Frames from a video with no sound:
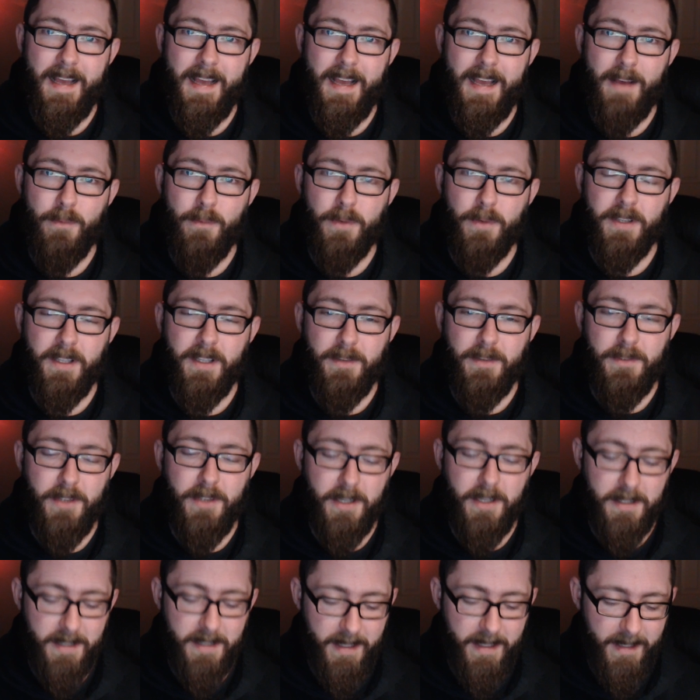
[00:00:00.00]
And what they've
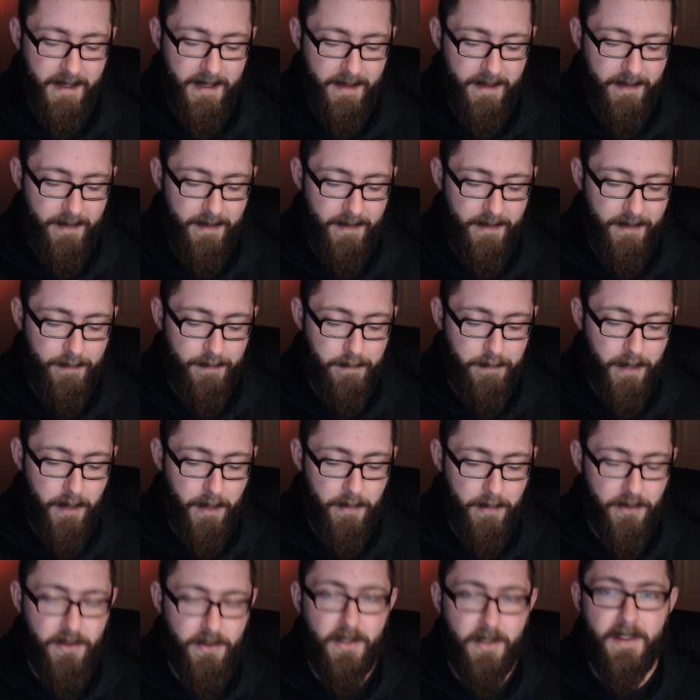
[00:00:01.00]
done in
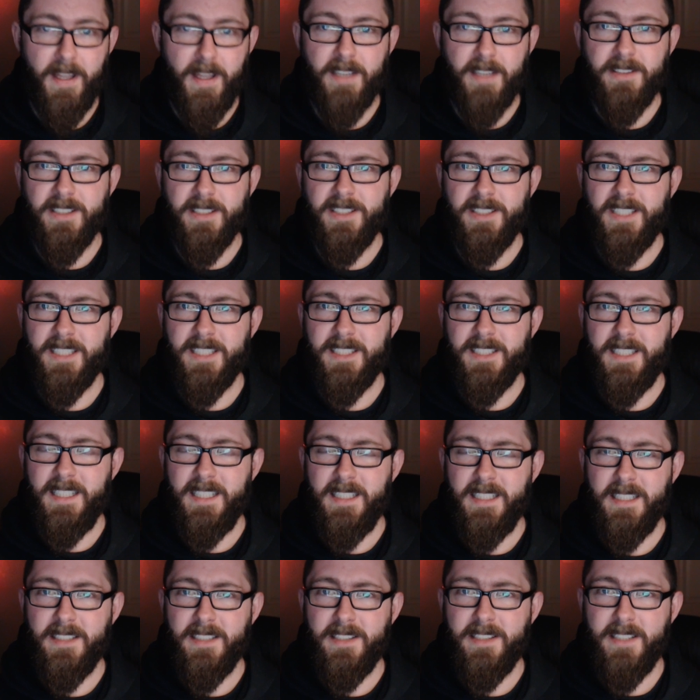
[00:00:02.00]
Blood Bowl
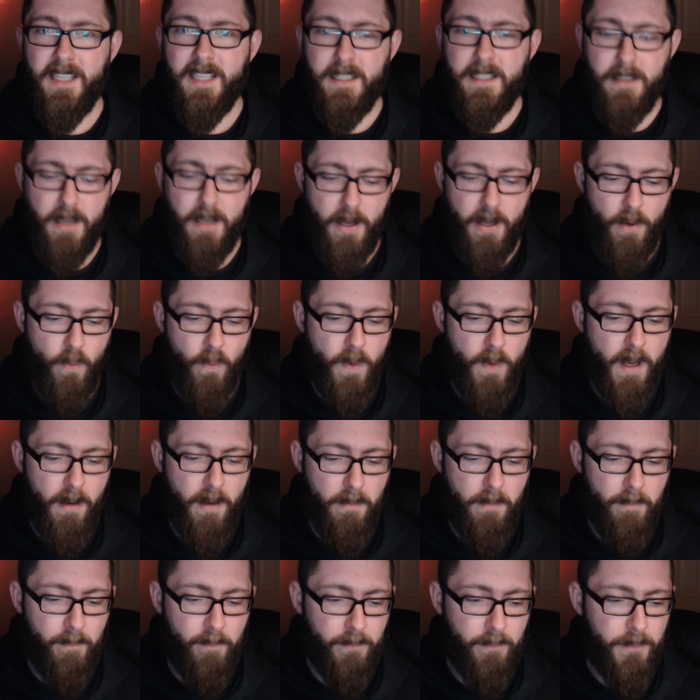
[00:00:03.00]
2016 is said,
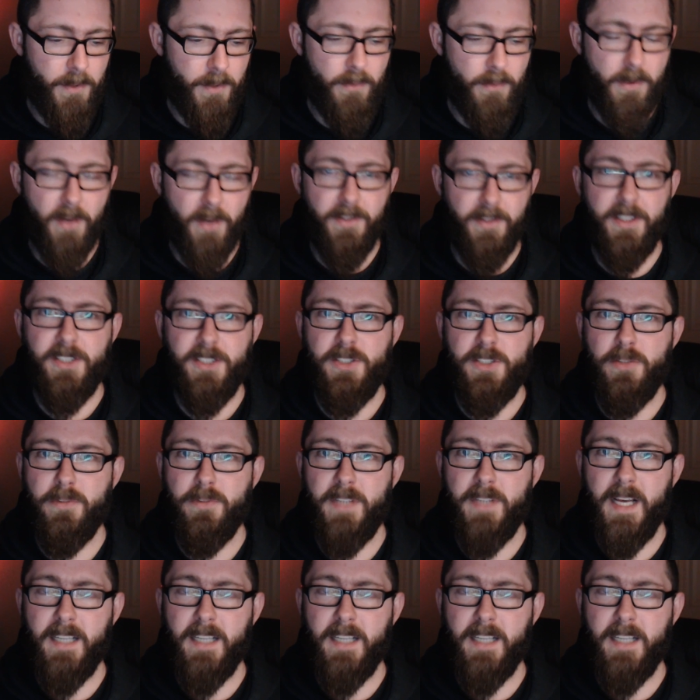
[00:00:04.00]
well, you've got these 2